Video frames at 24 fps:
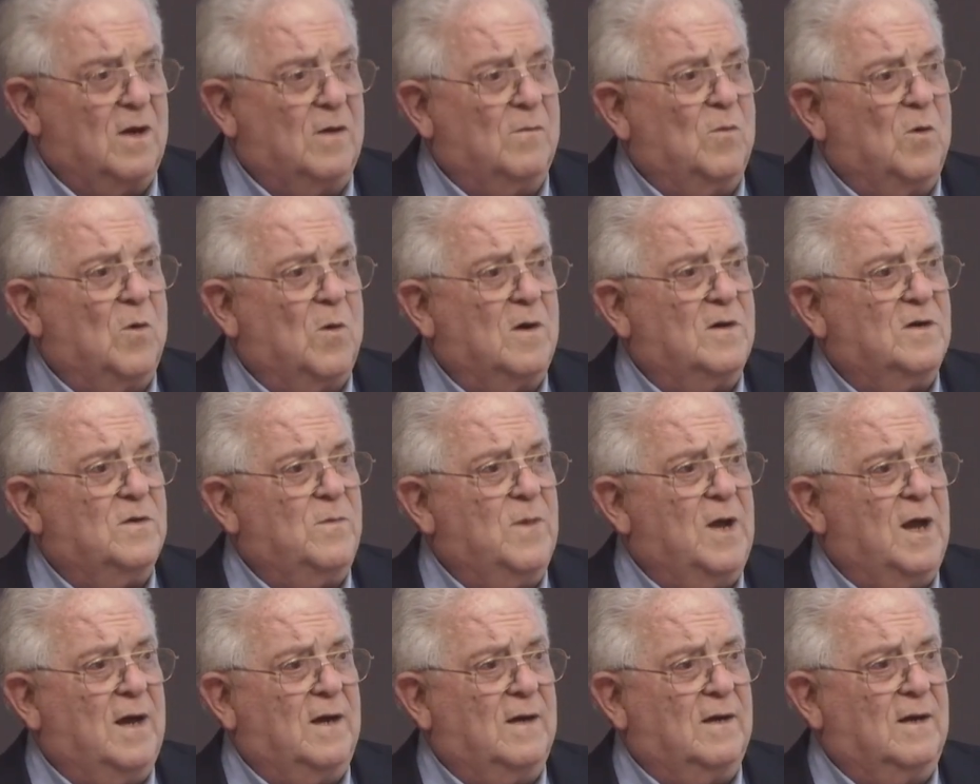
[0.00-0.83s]
and more
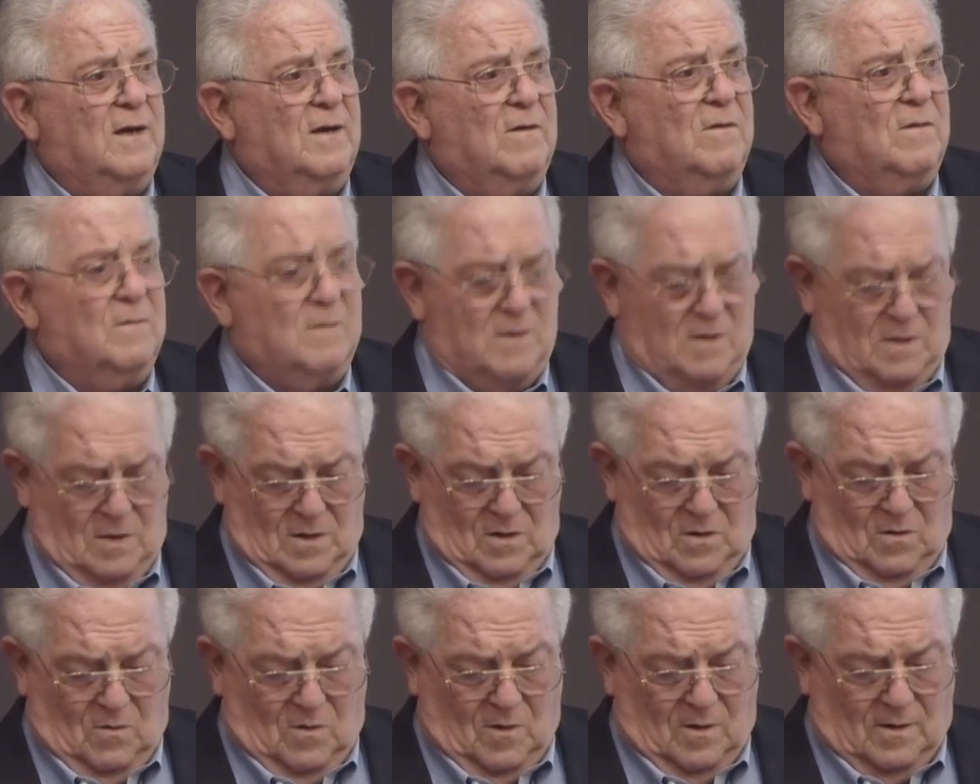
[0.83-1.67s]
demanding
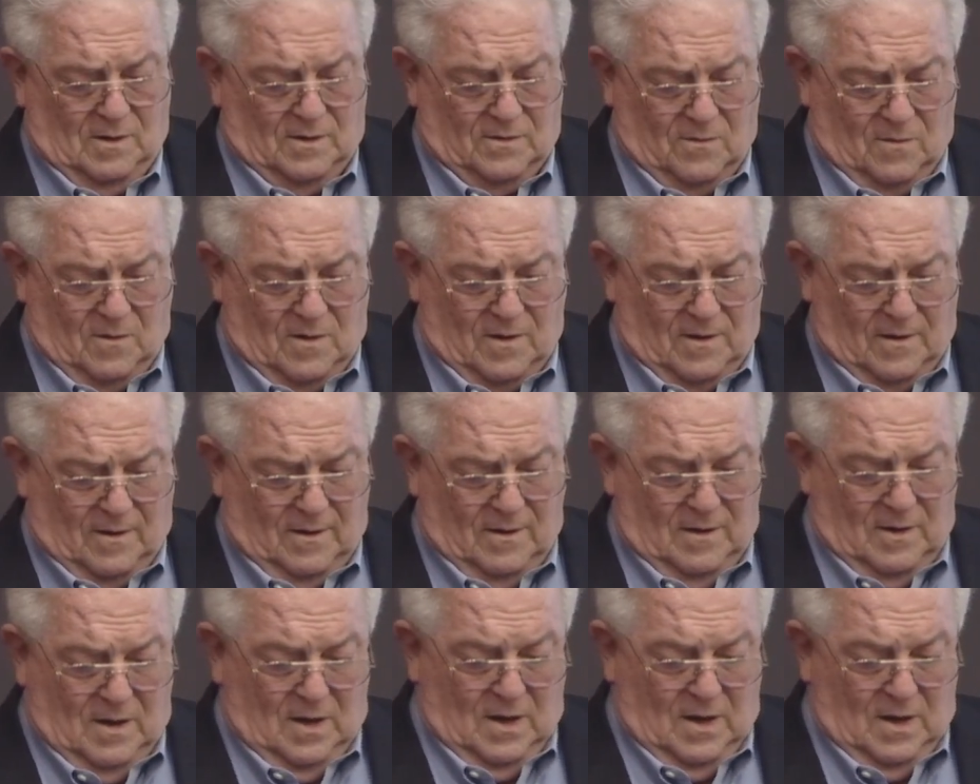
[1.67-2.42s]
world order.